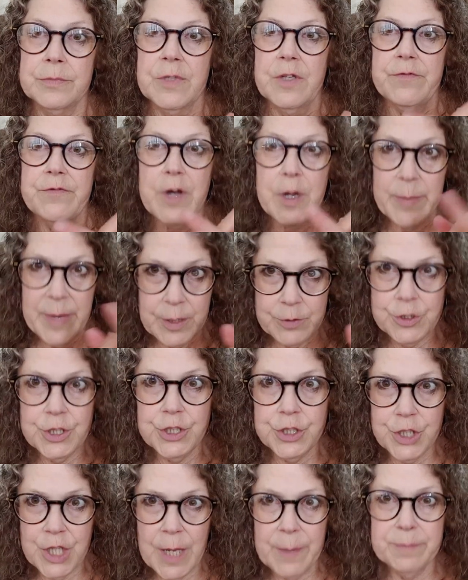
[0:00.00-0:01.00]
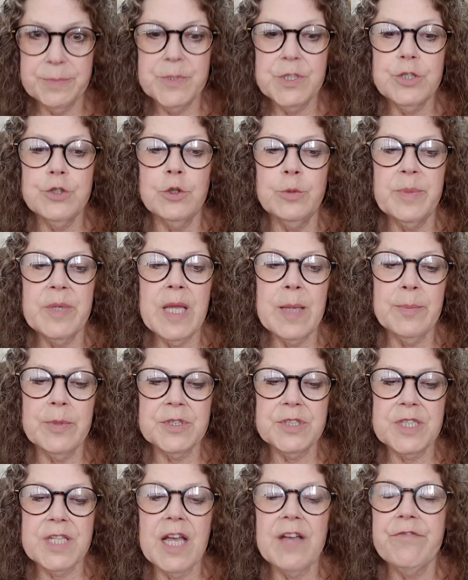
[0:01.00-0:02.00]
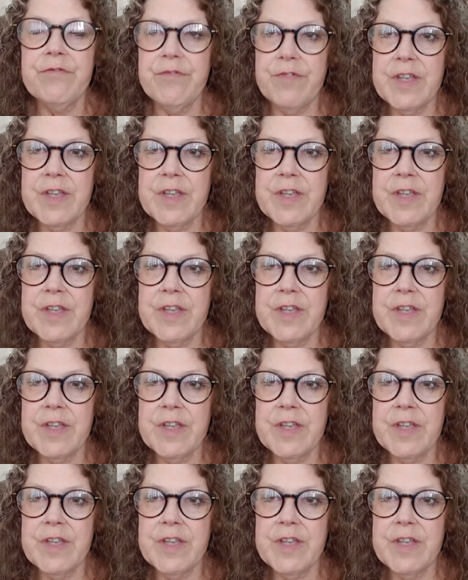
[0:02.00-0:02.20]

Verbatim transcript: Fire Mountain Gems, you'll be able to get